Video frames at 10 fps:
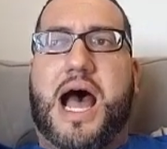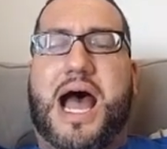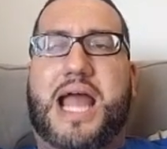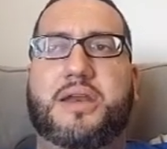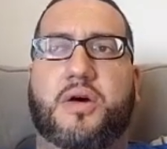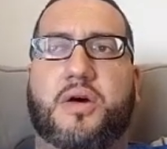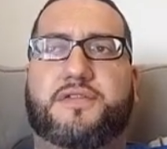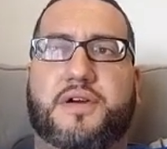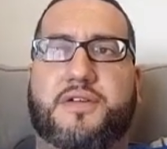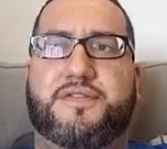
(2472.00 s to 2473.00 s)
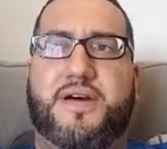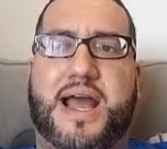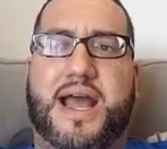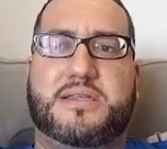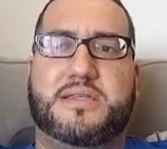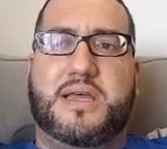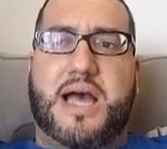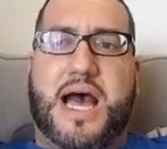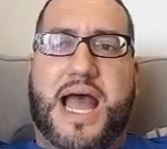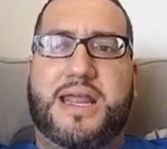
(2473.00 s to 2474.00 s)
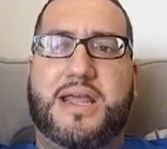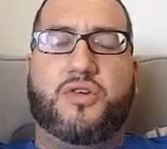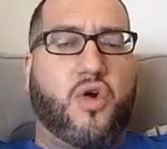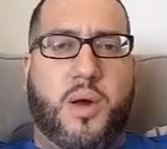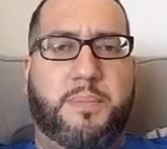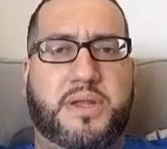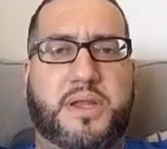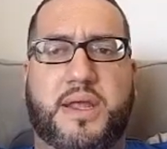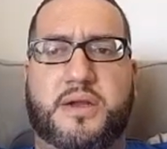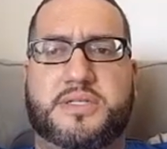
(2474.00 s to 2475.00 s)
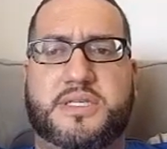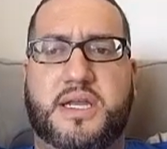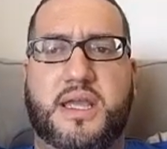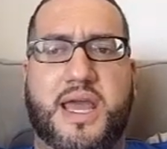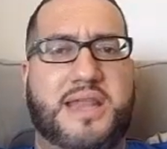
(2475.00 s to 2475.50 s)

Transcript: I know for a fact I didn't grow up in the inner city,